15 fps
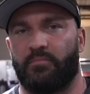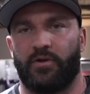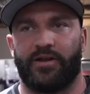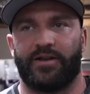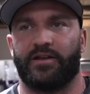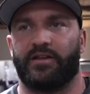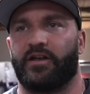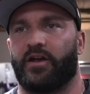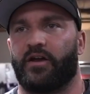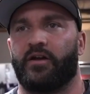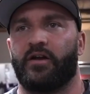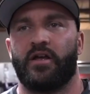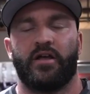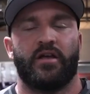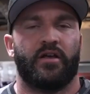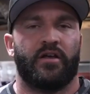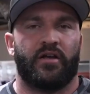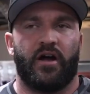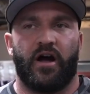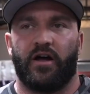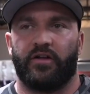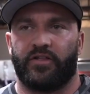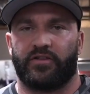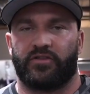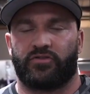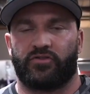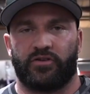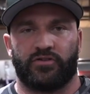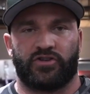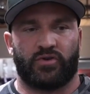blood in there, not
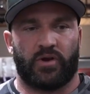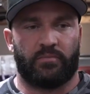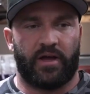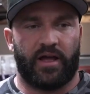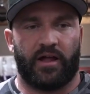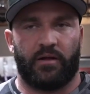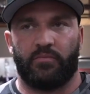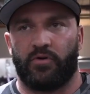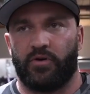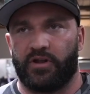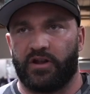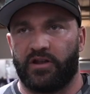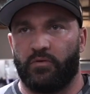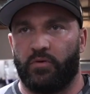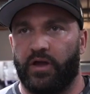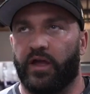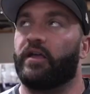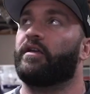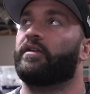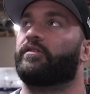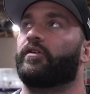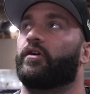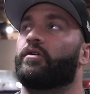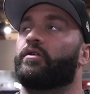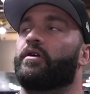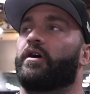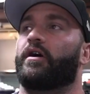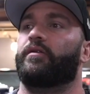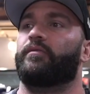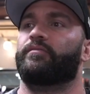trying to strain my elbow anyway. So
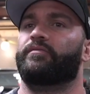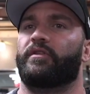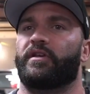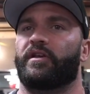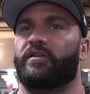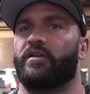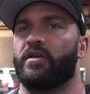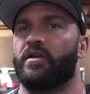did